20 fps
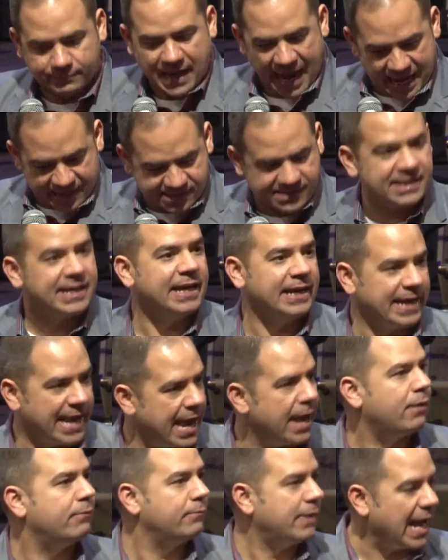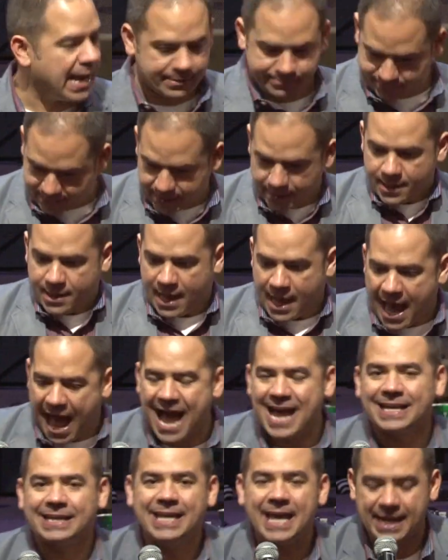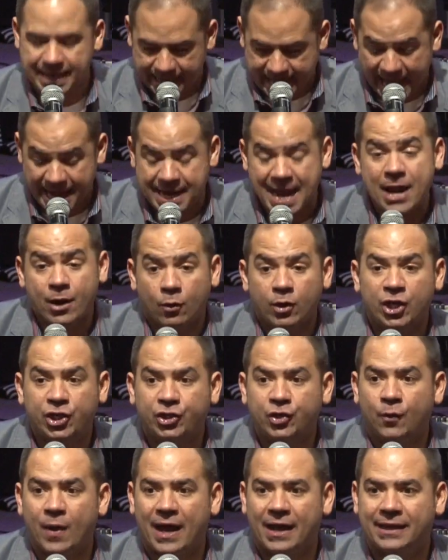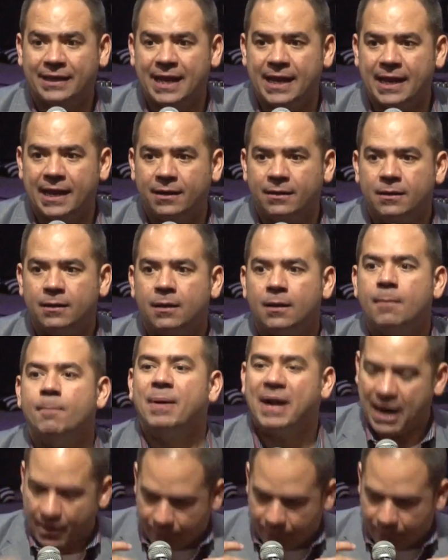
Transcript: I see it now. I, I get it. And not only do I get it, but I